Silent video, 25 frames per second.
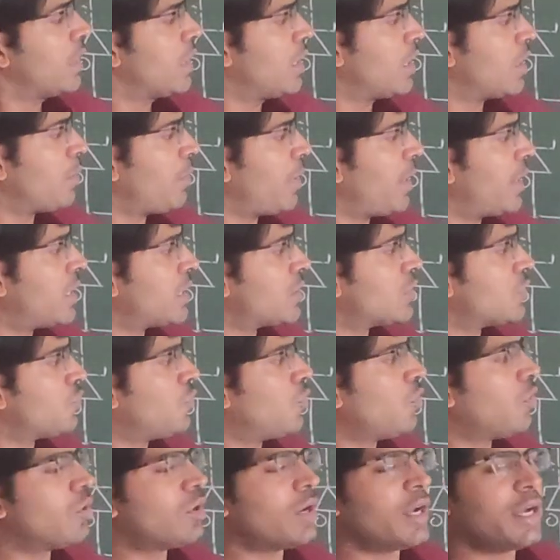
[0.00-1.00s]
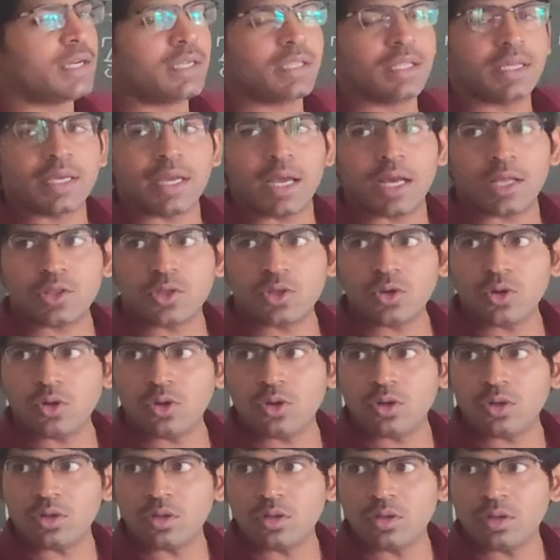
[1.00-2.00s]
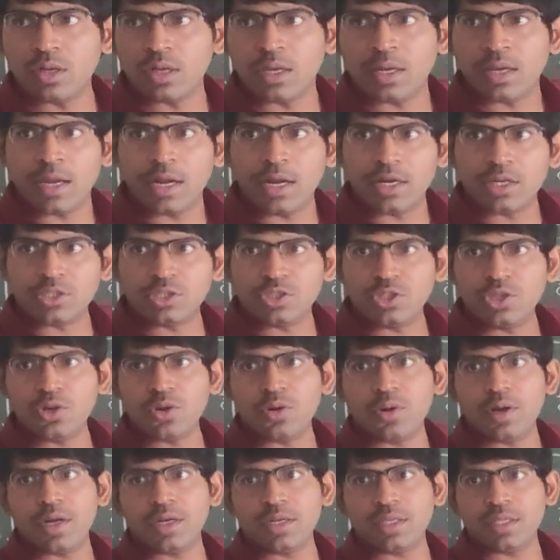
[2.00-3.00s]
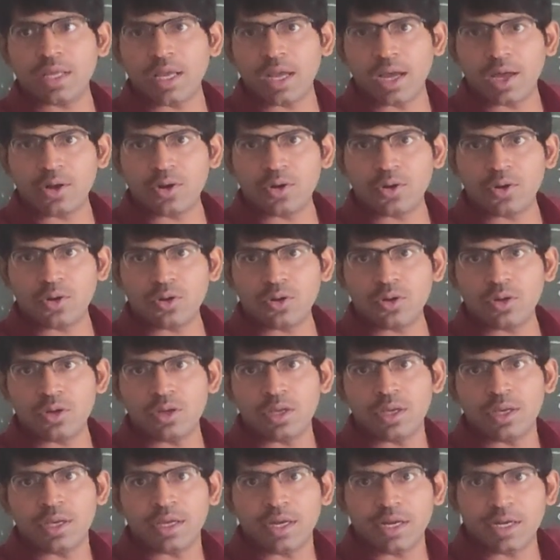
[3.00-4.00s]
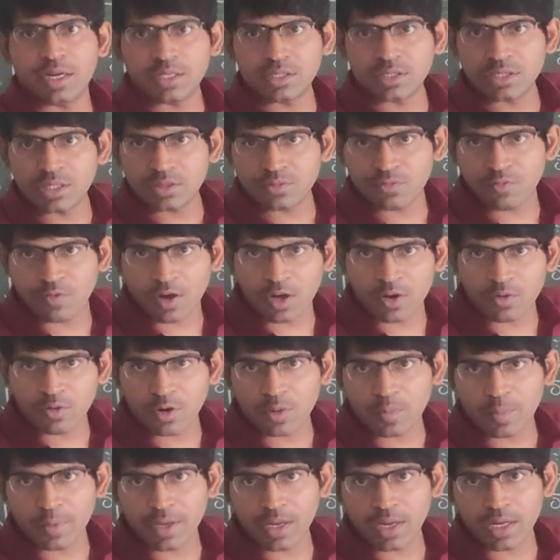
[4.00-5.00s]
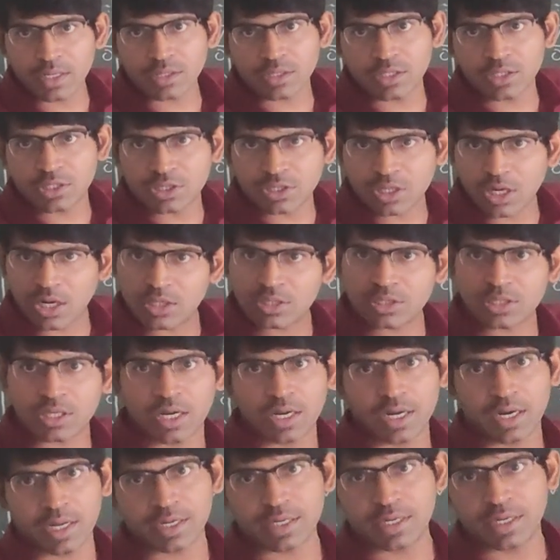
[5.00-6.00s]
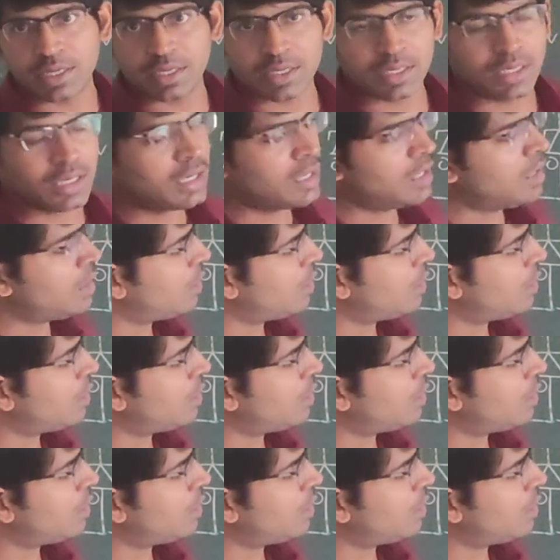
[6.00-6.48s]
That minus 4 at the cathode and 0 at the anode, it is in forward bias, it starts conducting.